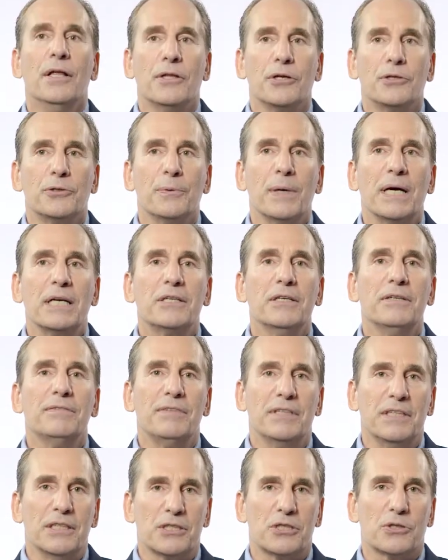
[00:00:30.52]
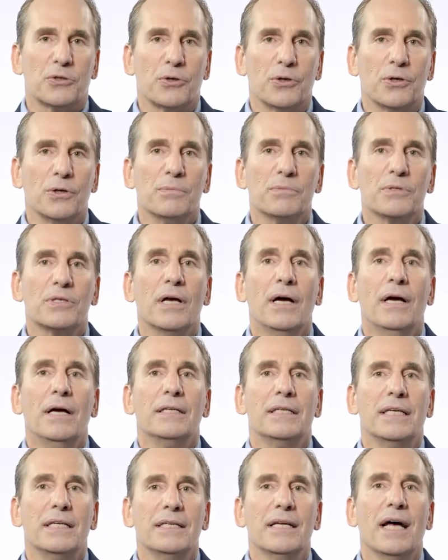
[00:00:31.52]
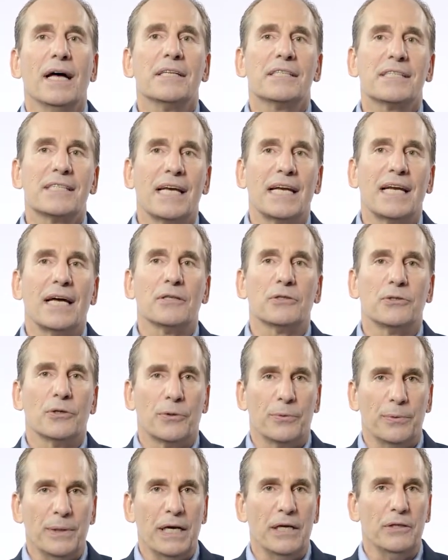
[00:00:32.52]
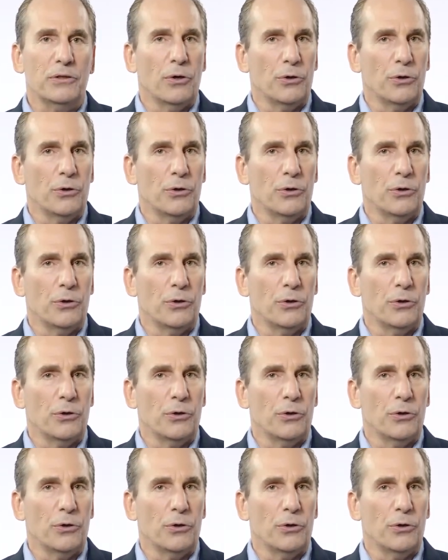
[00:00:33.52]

The directive in its terms did not set out to create